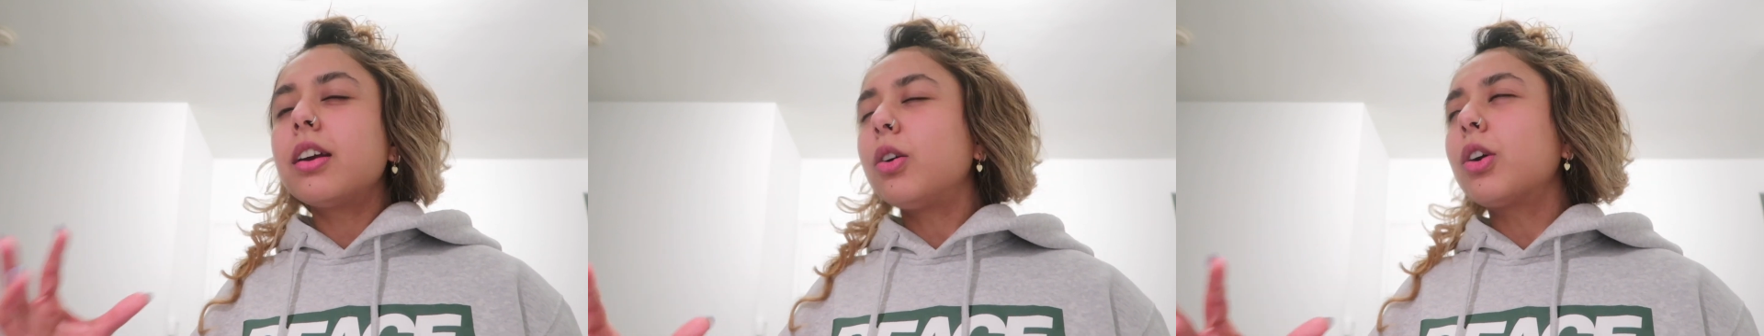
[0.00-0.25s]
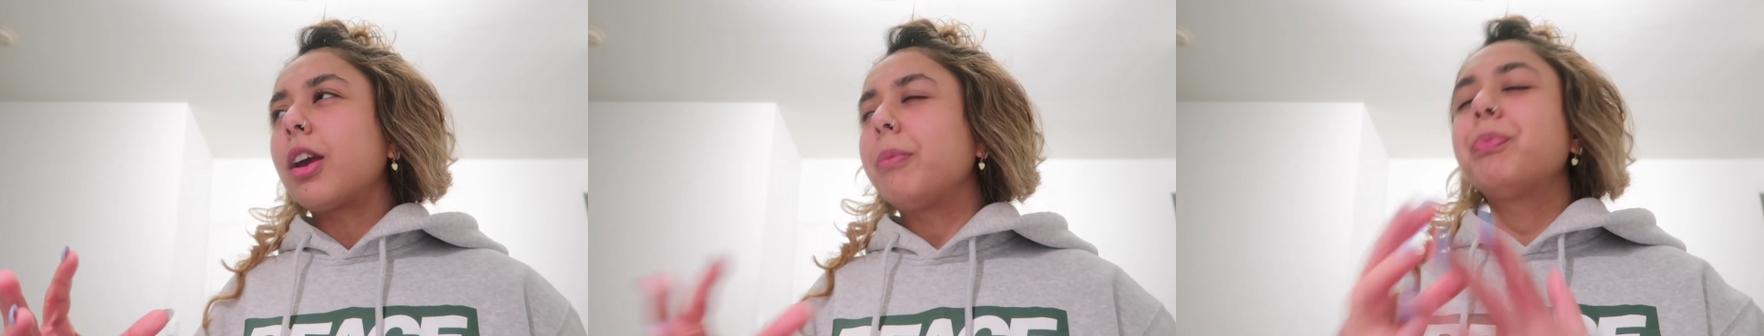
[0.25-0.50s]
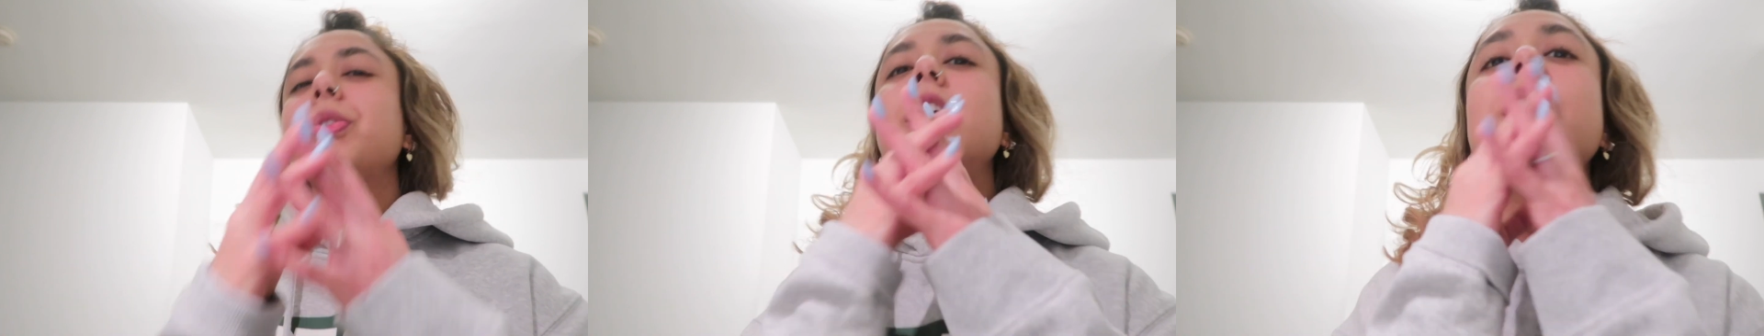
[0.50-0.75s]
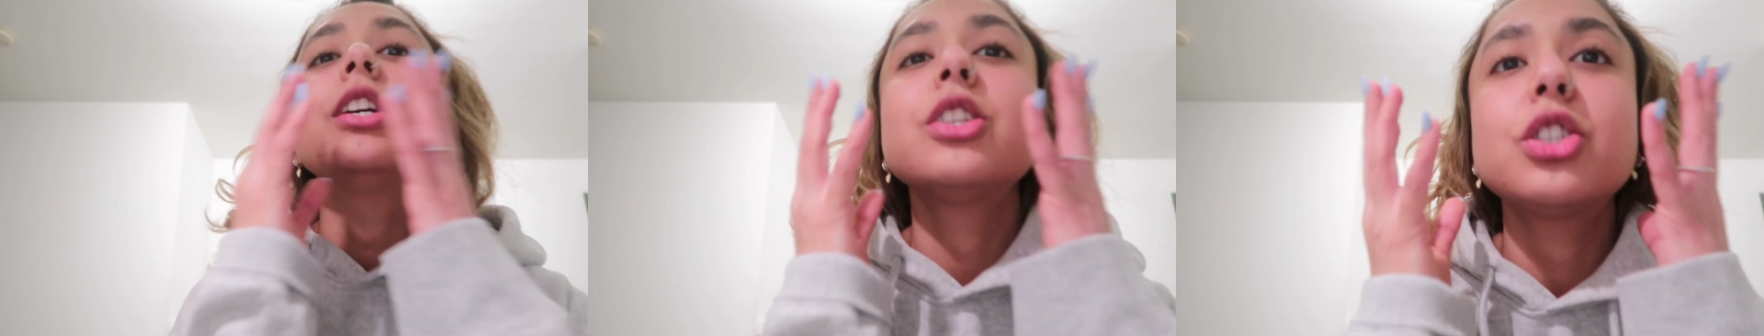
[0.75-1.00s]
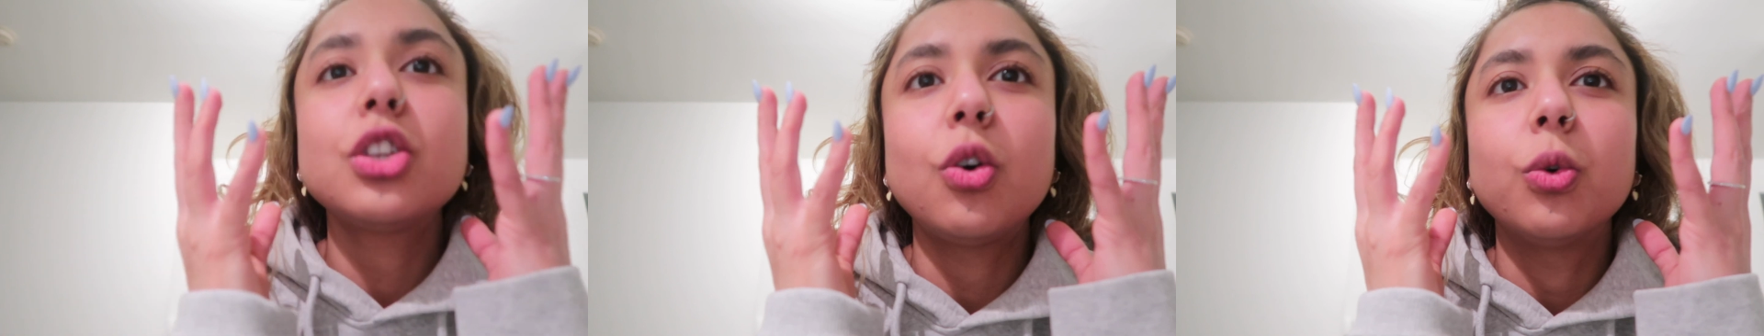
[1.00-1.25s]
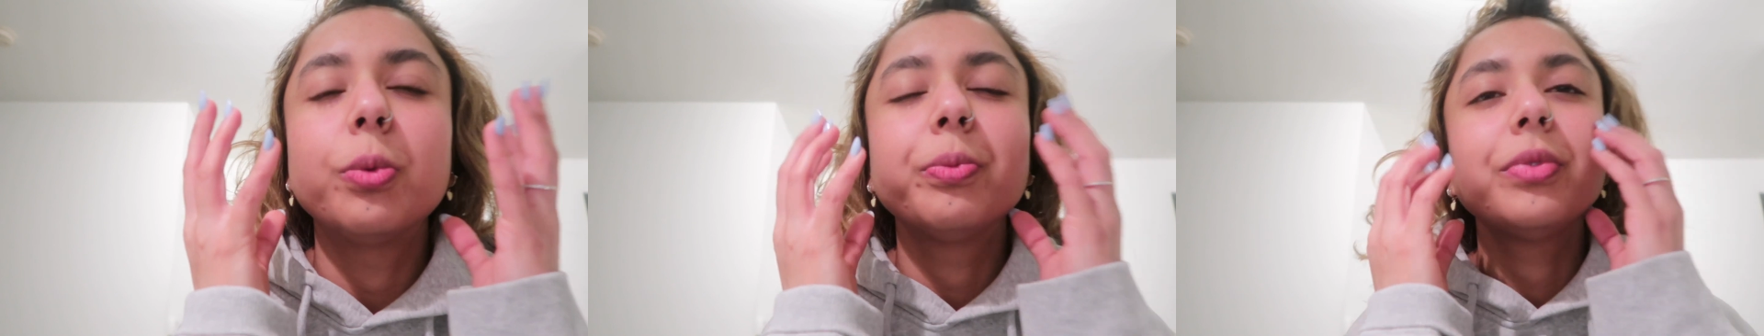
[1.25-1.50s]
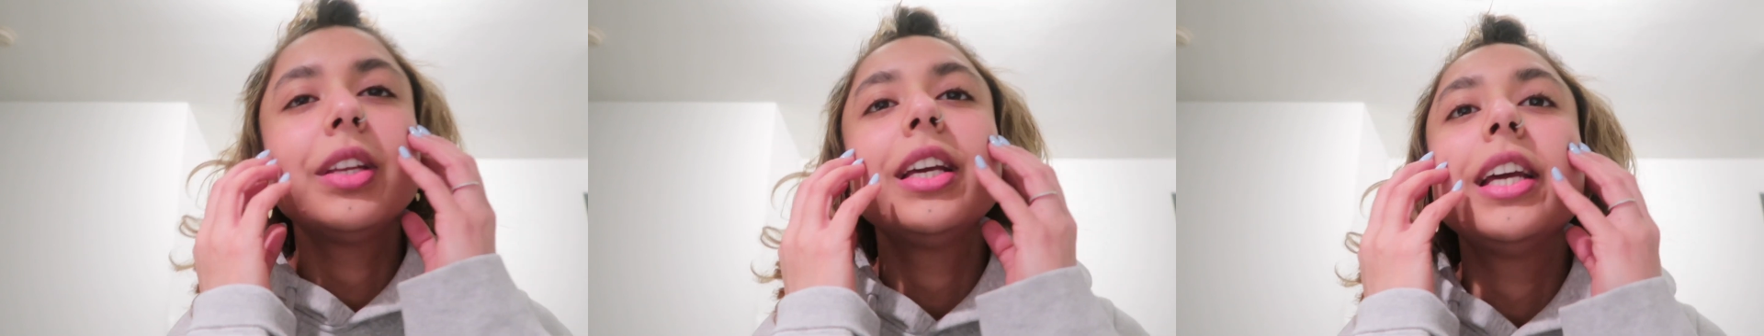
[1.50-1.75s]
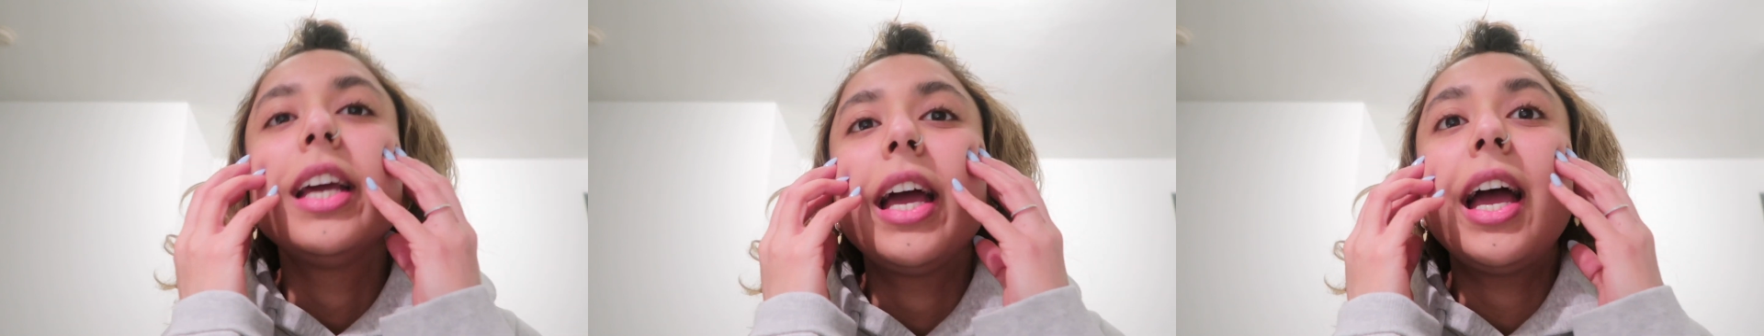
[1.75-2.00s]
Okay, so
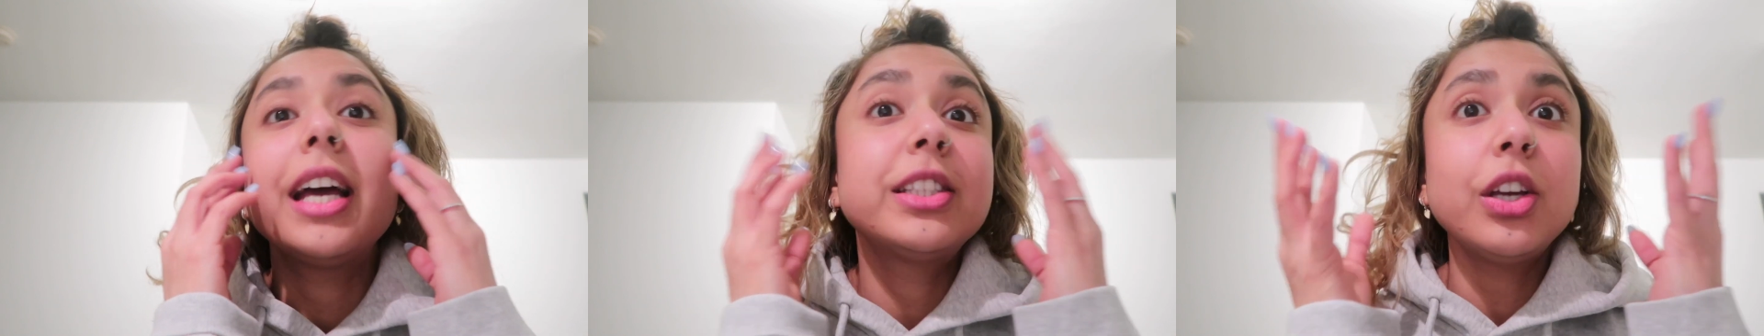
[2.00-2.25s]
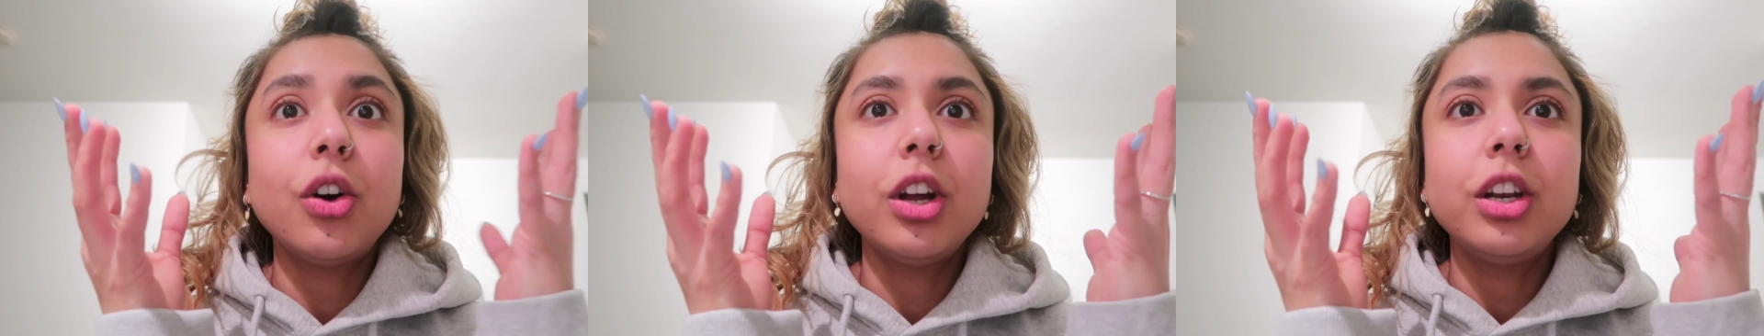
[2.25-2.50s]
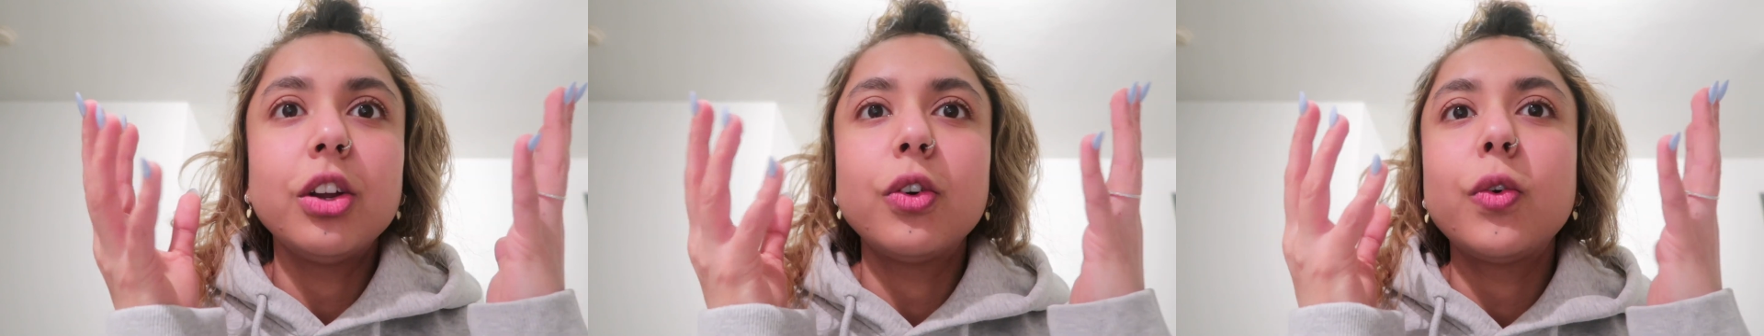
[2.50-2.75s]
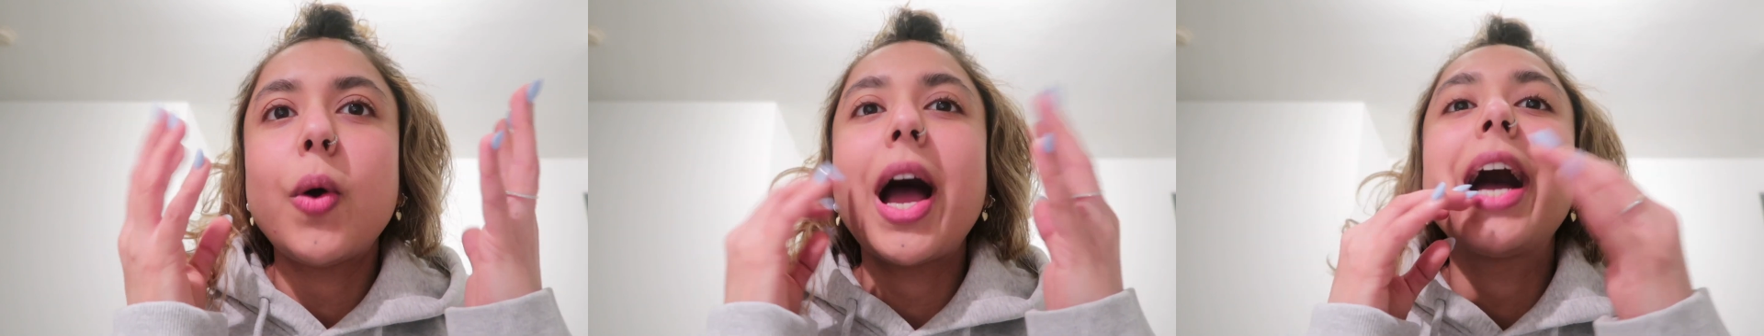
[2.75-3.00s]
as you all know,